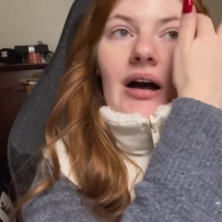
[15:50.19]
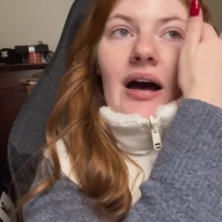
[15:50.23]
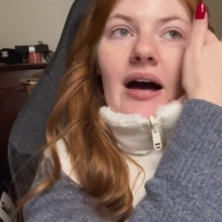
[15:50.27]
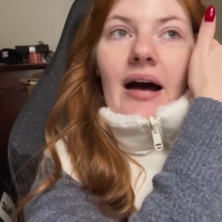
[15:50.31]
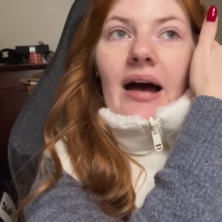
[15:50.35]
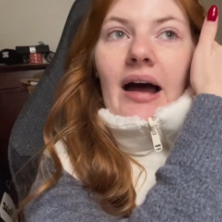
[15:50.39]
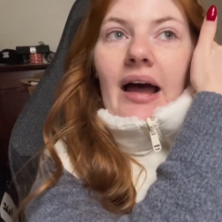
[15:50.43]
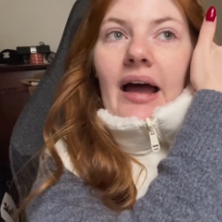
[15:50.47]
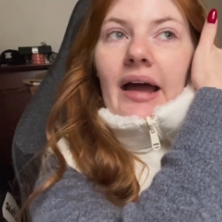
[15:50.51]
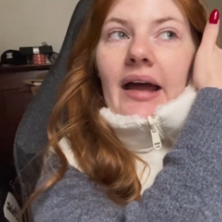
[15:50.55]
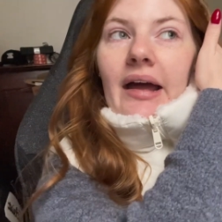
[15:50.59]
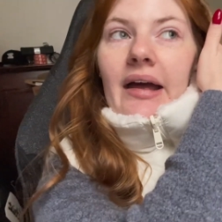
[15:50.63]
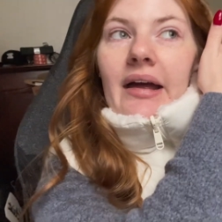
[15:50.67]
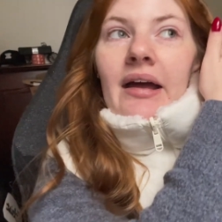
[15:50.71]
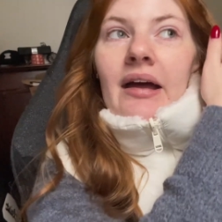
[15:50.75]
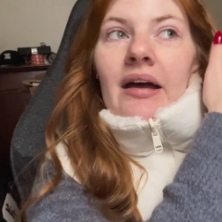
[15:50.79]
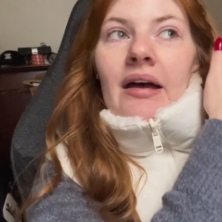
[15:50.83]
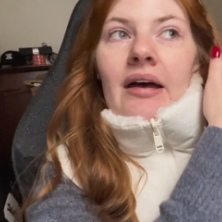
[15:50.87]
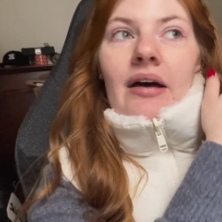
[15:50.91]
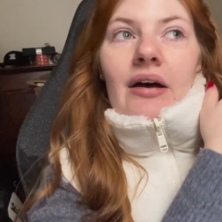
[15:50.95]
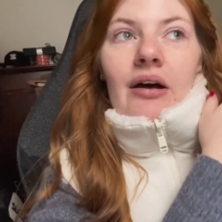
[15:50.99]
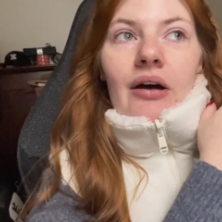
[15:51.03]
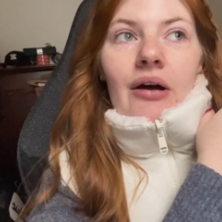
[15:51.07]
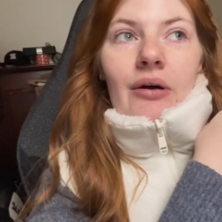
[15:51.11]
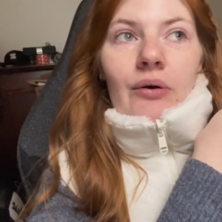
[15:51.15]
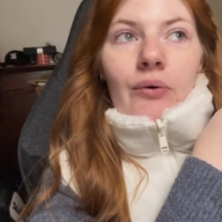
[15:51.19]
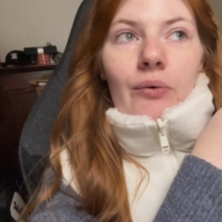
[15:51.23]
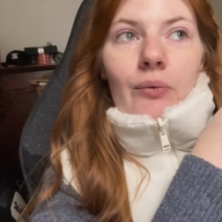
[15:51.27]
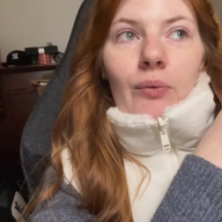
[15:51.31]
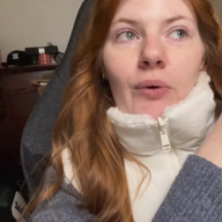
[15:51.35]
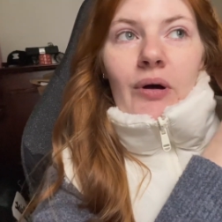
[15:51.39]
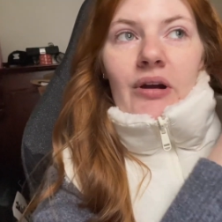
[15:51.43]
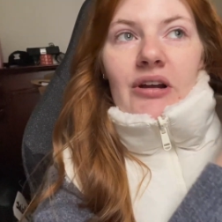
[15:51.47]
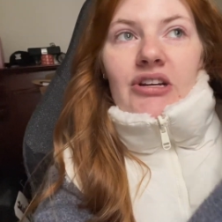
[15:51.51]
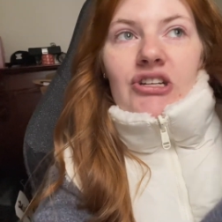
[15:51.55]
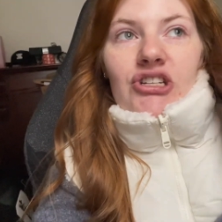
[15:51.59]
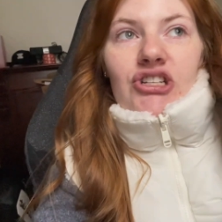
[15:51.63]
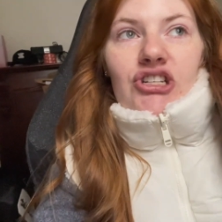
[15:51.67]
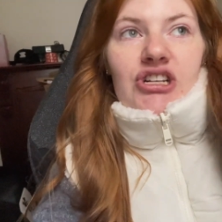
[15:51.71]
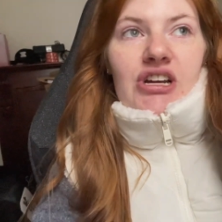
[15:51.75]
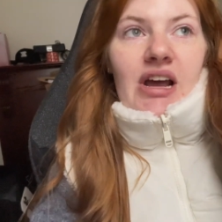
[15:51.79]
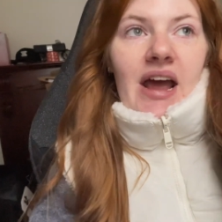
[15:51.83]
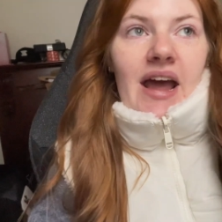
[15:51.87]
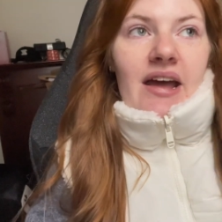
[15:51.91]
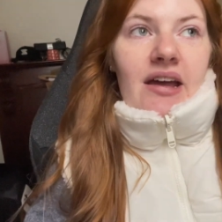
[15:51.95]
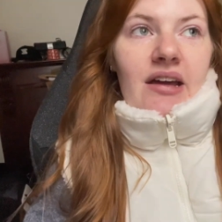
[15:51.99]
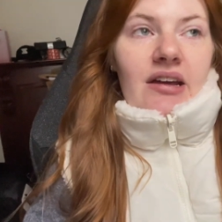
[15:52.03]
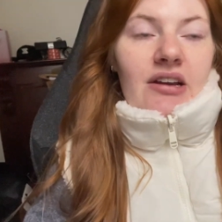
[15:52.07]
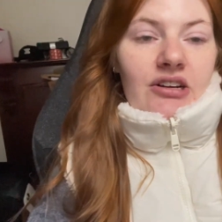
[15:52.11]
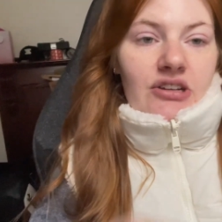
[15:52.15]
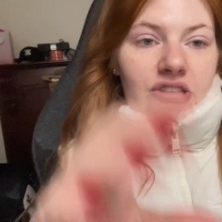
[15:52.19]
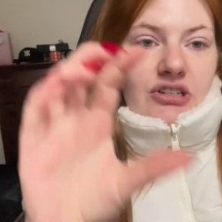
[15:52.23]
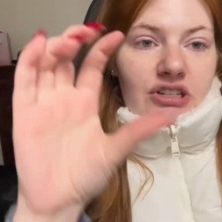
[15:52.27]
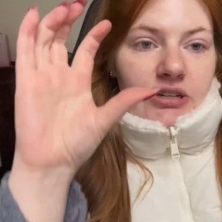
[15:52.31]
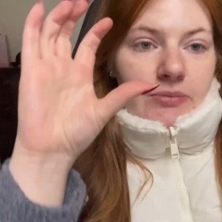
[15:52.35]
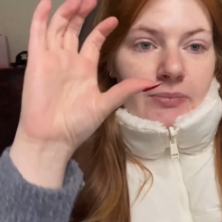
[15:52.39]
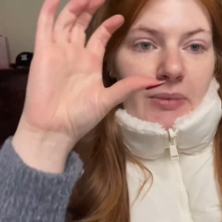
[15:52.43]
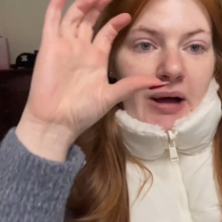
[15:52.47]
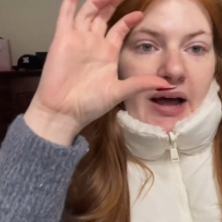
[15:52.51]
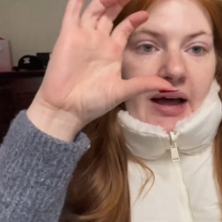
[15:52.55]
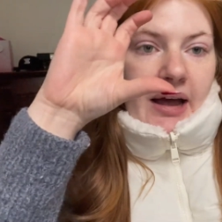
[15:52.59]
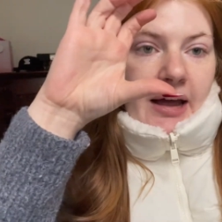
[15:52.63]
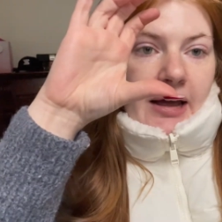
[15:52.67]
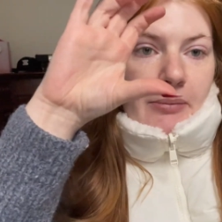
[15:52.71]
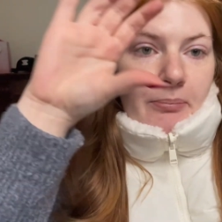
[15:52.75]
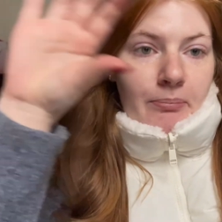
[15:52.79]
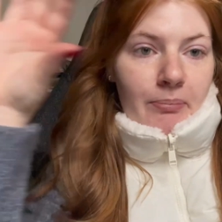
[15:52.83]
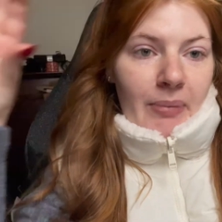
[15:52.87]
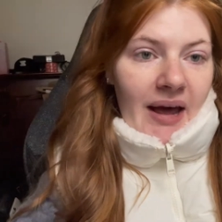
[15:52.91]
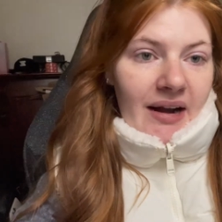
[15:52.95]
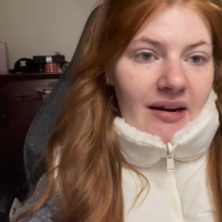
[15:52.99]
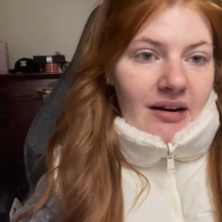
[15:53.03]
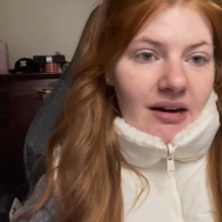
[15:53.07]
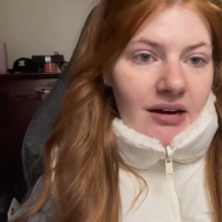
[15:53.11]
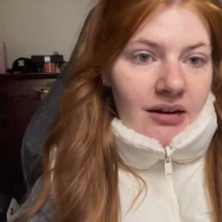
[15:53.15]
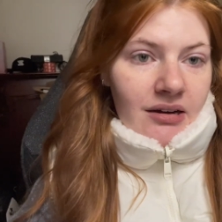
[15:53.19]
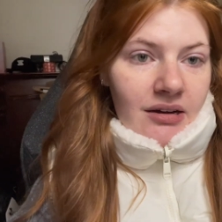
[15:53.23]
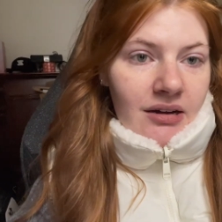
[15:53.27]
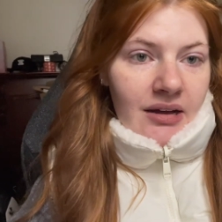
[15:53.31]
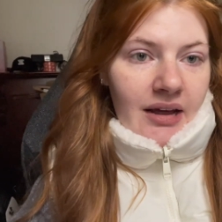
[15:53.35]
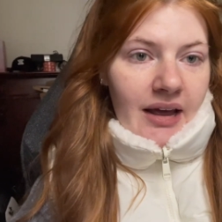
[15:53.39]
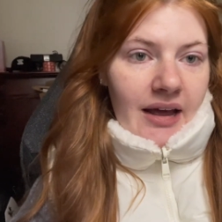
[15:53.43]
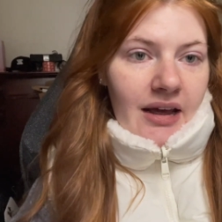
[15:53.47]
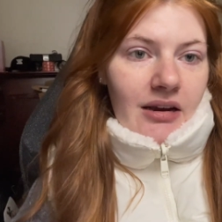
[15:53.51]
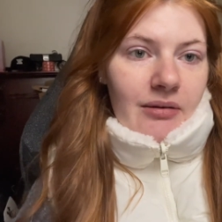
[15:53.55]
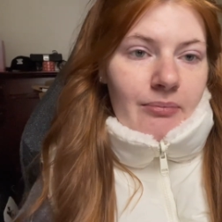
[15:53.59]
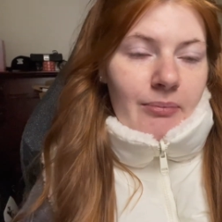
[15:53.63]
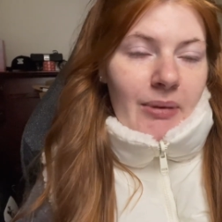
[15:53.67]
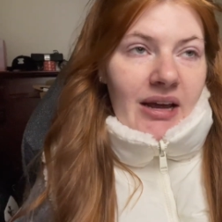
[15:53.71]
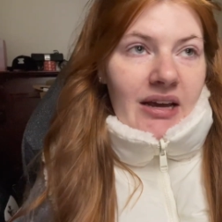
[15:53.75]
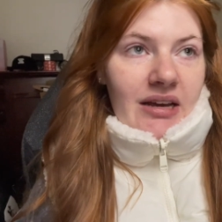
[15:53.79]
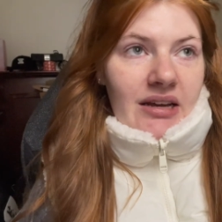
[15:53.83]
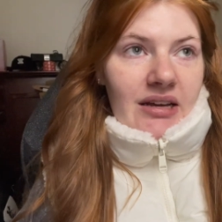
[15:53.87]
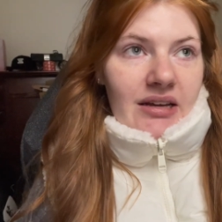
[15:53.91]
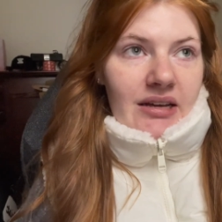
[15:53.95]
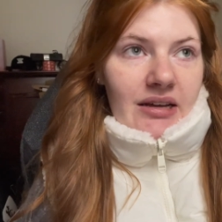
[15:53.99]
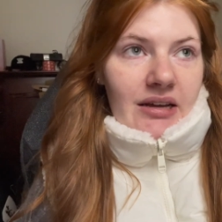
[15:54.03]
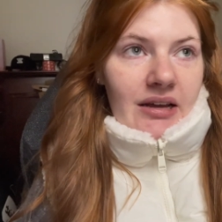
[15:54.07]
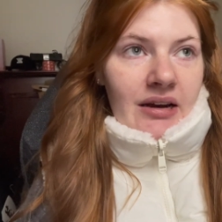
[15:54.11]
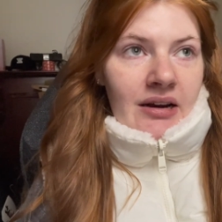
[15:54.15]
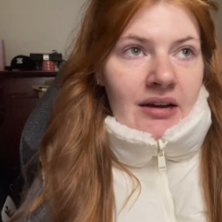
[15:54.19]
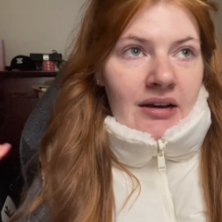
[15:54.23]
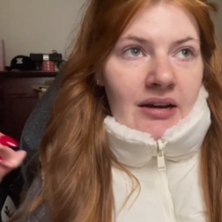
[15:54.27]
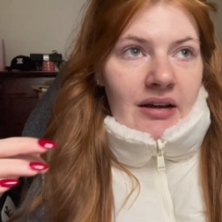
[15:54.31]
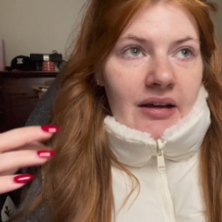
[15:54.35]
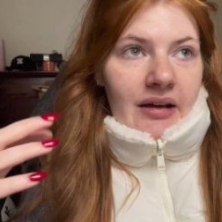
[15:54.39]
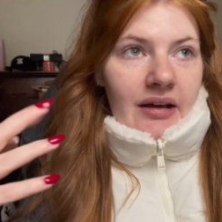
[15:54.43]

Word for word: I want to change my banner and make it